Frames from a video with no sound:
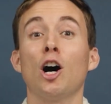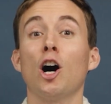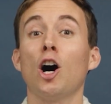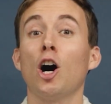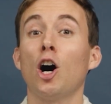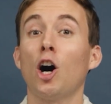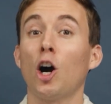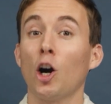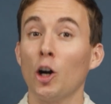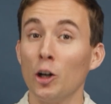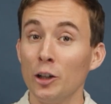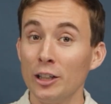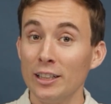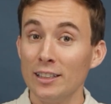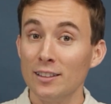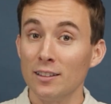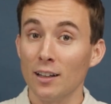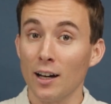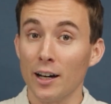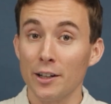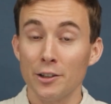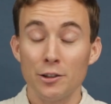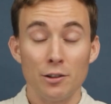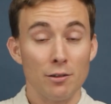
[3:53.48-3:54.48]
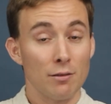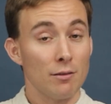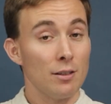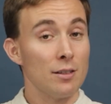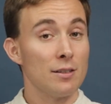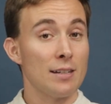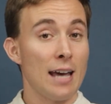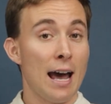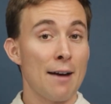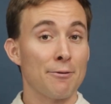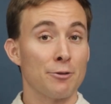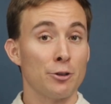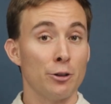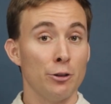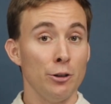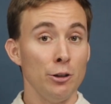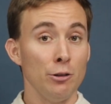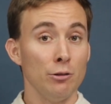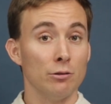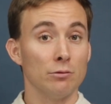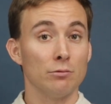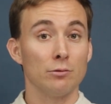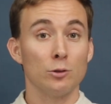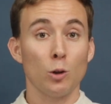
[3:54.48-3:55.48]
a hearty lunch this
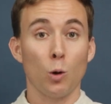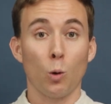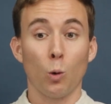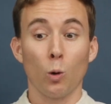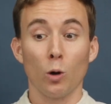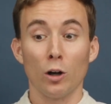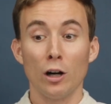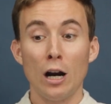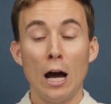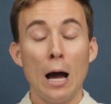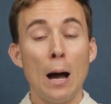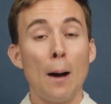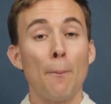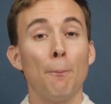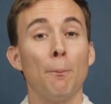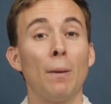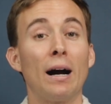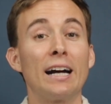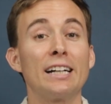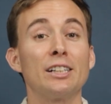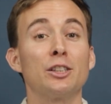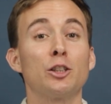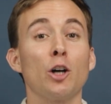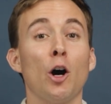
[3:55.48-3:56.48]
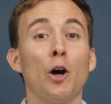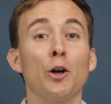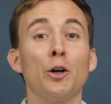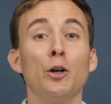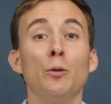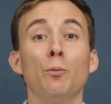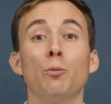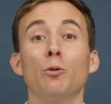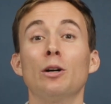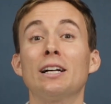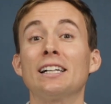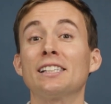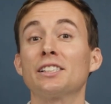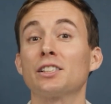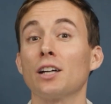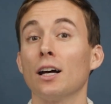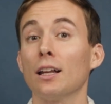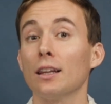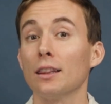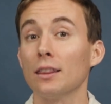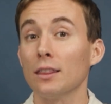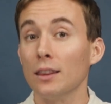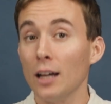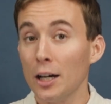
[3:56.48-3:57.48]
afternoon, or my daughter brings a
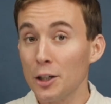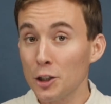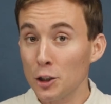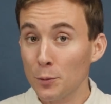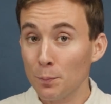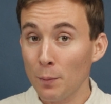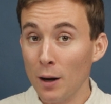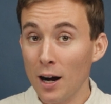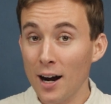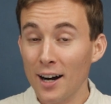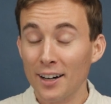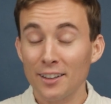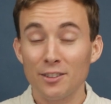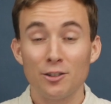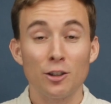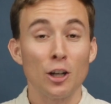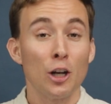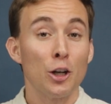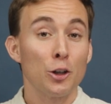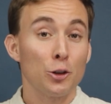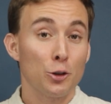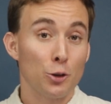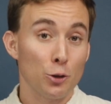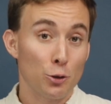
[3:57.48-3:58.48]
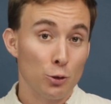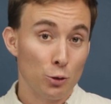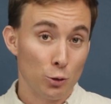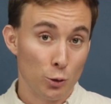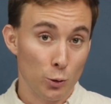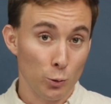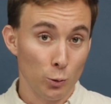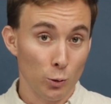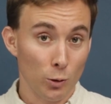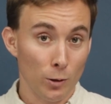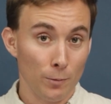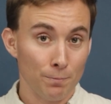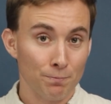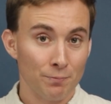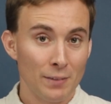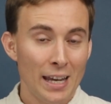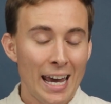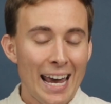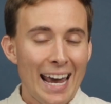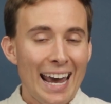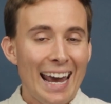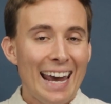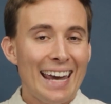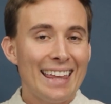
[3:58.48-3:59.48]
lunchbox to school.
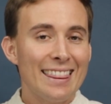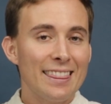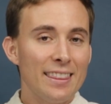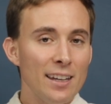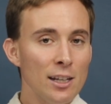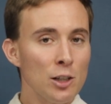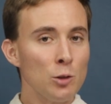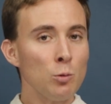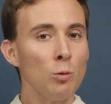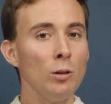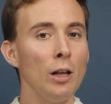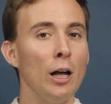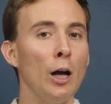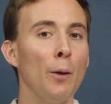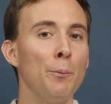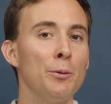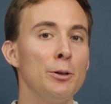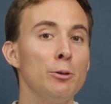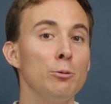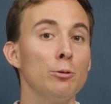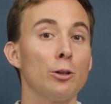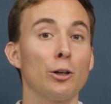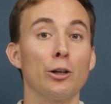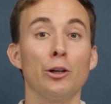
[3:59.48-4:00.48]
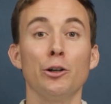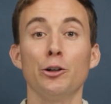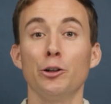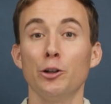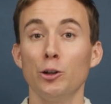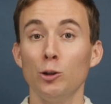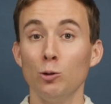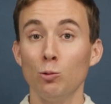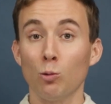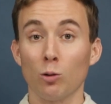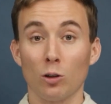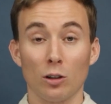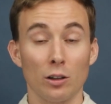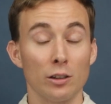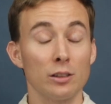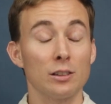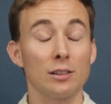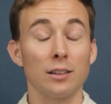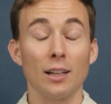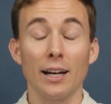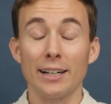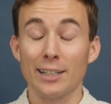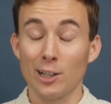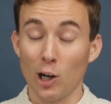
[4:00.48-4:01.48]
And this will help you learn new
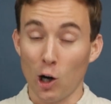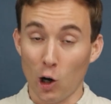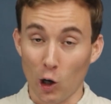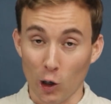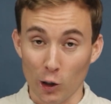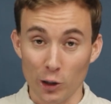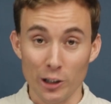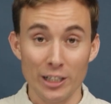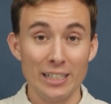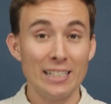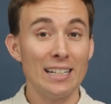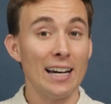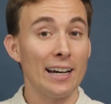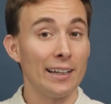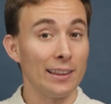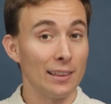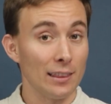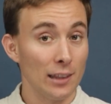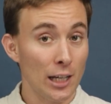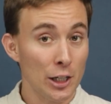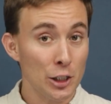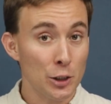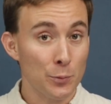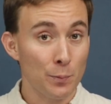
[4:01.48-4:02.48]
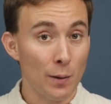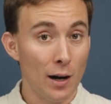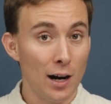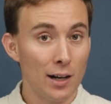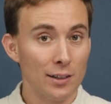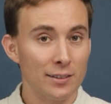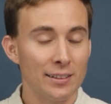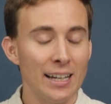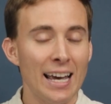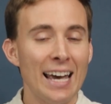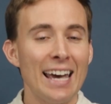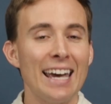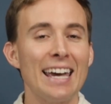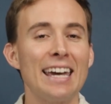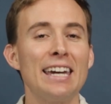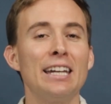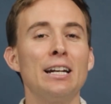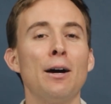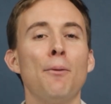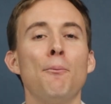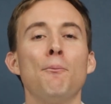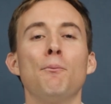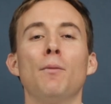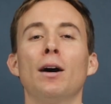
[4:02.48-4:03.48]
words like hearty and lunchbox
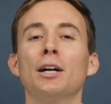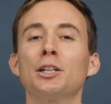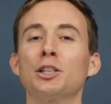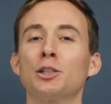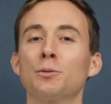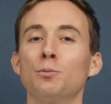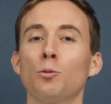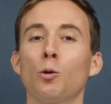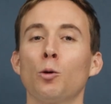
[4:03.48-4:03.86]
in a much